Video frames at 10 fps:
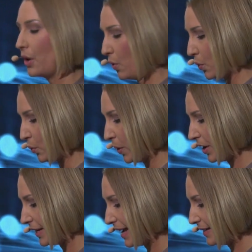
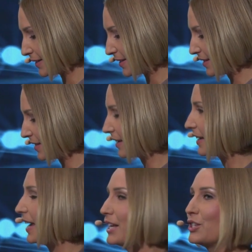what else
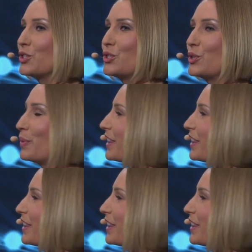can you do with